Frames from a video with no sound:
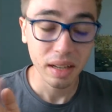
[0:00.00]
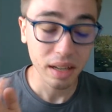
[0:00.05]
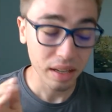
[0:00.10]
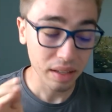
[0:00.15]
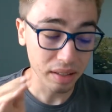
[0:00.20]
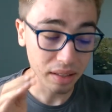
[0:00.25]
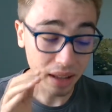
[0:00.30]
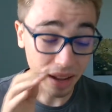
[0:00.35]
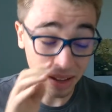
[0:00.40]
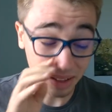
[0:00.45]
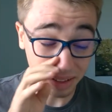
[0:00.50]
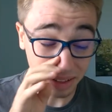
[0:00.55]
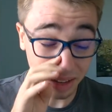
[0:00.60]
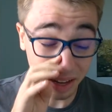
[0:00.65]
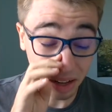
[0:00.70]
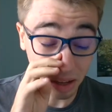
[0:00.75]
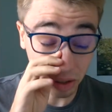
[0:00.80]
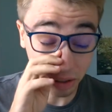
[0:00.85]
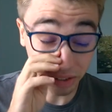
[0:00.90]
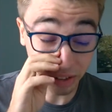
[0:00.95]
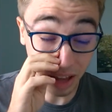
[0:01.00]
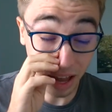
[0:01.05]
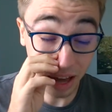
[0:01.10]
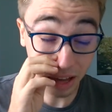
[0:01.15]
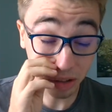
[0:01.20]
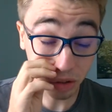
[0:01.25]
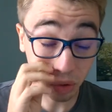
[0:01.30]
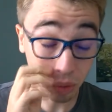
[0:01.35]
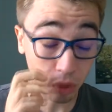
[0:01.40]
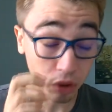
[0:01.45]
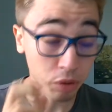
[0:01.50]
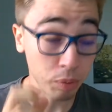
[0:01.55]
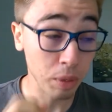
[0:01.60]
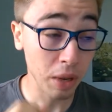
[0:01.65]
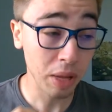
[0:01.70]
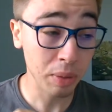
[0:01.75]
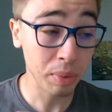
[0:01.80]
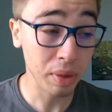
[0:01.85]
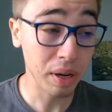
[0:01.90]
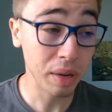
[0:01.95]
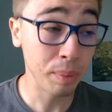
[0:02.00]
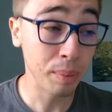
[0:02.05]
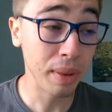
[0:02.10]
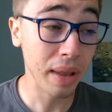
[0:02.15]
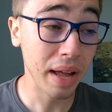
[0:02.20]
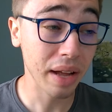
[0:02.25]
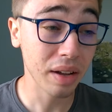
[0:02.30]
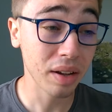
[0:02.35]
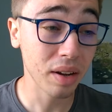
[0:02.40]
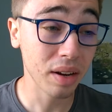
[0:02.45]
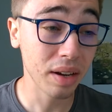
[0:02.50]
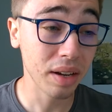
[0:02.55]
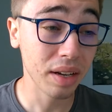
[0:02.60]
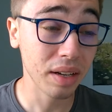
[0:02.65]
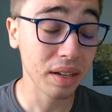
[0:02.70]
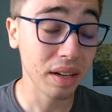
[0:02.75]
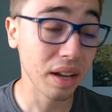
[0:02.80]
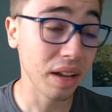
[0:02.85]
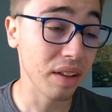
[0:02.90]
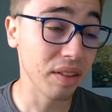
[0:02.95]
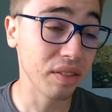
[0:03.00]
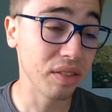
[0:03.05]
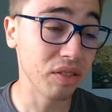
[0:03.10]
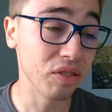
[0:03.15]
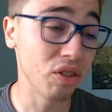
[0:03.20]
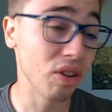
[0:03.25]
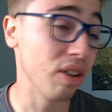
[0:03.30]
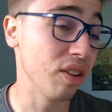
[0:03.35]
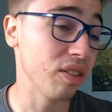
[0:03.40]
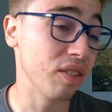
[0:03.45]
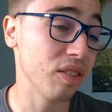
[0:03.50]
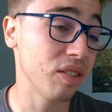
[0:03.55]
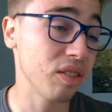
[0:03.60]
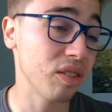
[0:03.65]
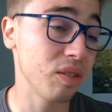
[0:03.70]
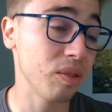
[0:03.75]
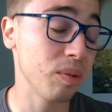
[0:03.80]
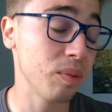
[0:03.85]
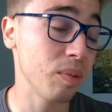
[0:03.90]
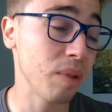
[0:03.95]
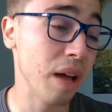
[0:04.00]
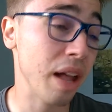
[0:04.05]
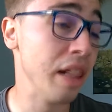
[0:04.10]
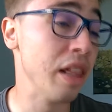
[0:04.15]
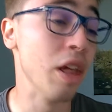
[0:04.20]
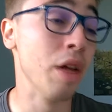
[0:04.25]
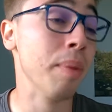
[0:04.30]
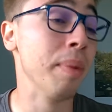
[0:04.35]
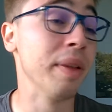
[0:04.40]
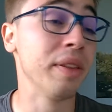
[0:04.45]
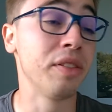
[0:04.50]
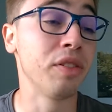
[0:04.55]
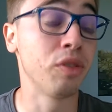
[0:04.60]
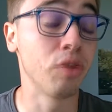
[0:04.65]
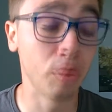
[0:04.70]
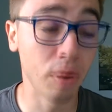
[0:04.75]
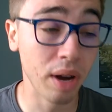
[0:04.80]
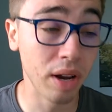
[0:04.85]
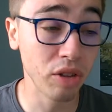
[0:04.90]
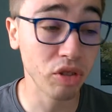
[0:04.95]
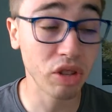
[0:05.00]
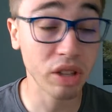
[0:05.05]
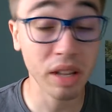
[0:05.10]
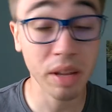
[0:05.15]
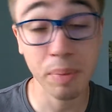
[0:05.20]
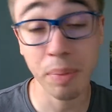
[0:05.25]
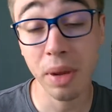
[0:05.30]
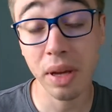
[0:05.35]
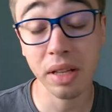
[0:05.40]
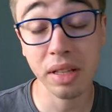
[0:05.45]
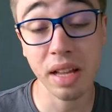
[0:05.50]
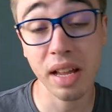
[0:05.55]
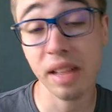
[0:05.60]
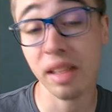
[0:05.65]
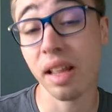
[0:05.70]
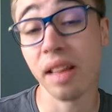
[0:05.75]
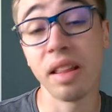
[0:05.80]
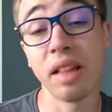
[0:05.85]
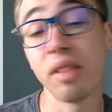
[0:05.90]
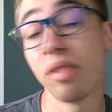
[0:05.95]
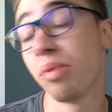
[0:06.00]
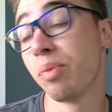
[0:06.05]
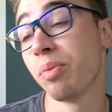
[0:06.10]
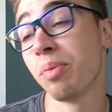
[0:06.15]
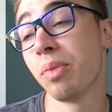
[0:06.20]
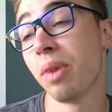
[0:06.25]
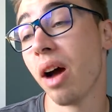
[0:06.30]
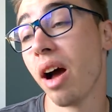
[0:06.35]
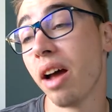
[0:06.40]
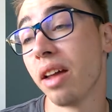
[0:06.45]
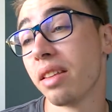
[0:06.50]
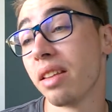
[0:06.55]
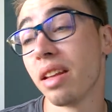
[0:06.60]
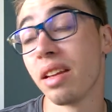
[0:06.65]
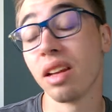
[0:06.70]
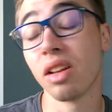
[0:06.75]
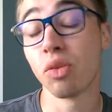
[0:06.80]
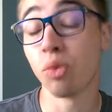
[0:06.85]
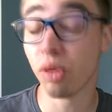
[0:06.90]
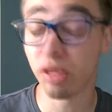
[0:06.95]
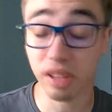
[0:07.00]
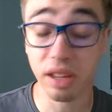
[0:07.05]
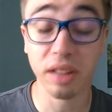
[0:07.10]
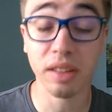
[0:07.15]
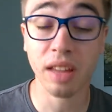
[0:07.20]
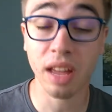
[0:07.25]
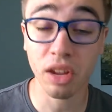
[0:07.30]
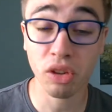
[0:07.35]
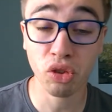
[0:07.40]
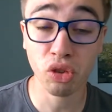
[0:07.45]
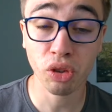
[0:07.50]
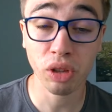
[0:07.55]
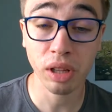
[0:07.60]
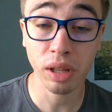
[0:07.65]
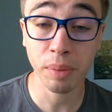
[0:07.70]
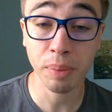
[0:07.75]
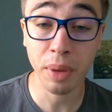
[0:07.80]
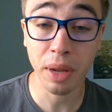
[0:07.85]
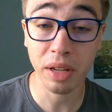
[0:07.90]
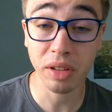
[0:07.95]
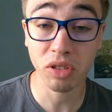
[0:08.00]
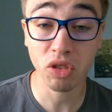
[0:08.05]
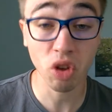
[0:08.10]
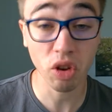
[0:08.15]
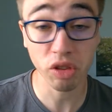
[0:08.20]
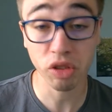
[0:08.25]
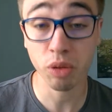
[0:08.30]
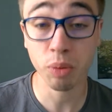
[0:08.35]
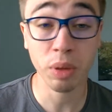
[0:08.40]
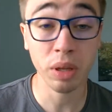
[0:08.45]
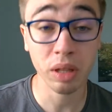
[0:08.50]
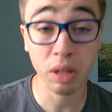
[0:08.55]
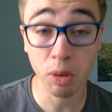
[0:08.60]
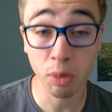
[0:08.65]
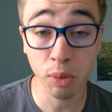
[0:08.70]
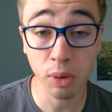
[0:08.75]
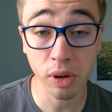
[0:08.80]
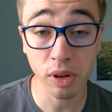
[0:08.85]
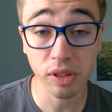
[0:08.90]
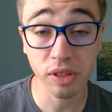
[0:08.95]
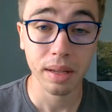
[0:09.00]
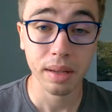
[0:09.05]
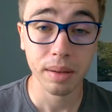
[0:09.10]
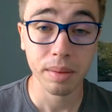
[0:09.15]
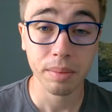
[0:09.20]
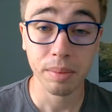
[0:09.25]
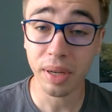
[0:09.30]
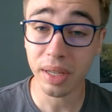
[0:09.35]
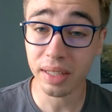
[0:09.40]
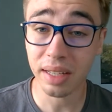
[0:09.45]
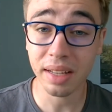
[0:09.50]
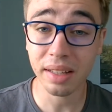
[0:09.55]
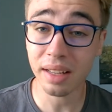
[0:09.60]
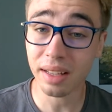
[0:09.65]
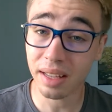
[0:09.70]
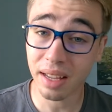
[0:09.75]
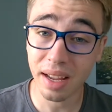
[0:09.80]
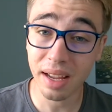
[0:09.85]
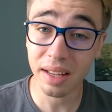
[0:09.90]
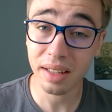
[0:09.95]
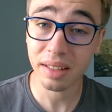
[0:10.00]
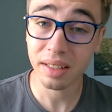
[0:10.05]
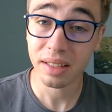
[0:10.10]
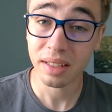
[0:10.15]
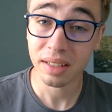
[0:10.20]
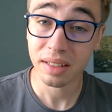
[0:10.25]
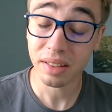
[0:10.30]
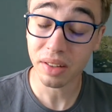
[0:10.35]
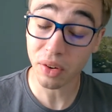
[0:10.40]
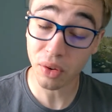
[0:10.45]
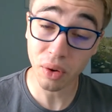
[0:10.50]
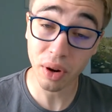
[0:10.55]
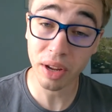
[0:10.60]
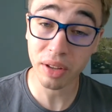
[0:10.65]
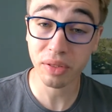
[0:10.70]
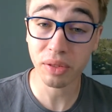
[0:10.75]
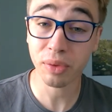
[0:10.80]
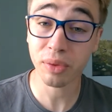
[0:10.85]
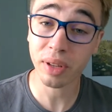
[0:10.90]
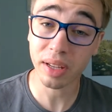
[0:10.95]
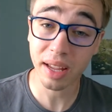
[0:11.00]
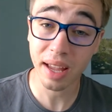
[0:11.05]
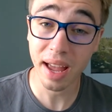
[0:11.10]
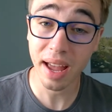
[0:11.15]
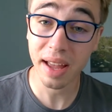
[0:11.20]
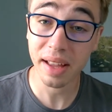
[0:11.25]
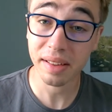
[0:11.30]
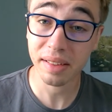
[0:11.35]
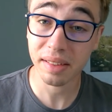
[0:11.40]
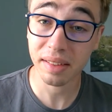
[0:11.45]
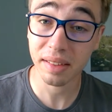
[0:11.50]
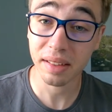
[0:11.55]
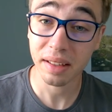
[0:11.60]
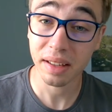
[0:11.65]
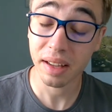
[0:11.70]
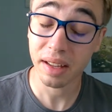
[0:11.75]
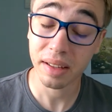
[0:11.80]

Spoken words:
that Elle's actor was played by a black guy is just a little bit strange that they picked that, and I think it was intentionally picked just to be diverse. But then again, the rest of the cast